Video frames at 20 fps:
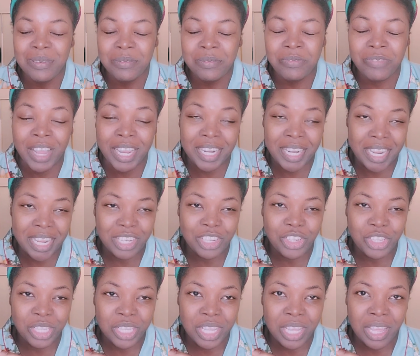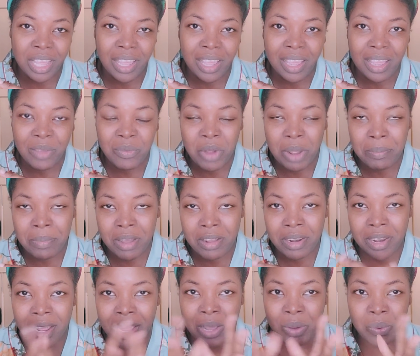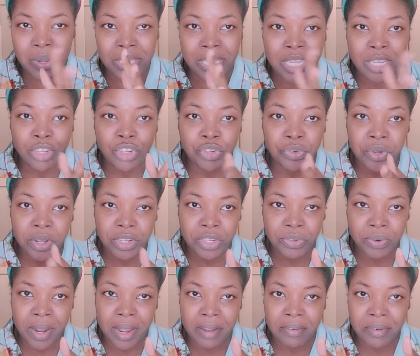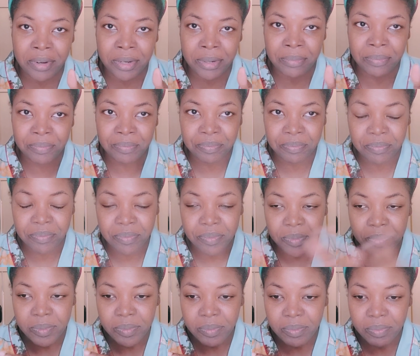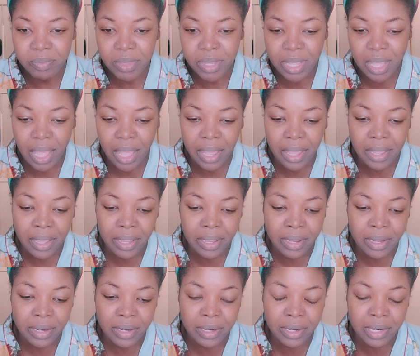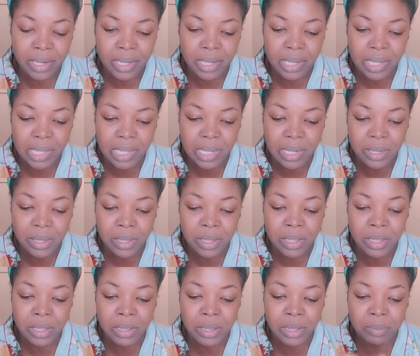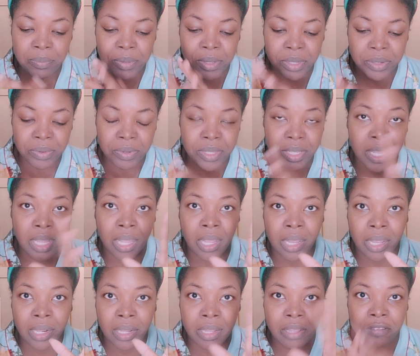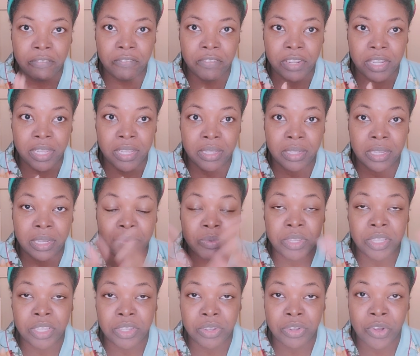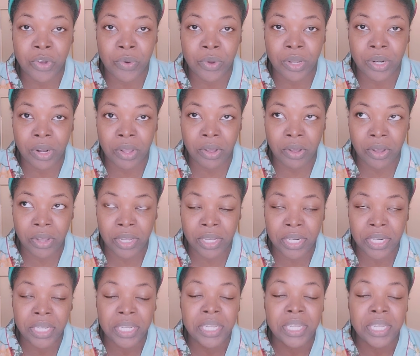financially, where my dad was a truck driver, and the abuse and the infidelity was still going on.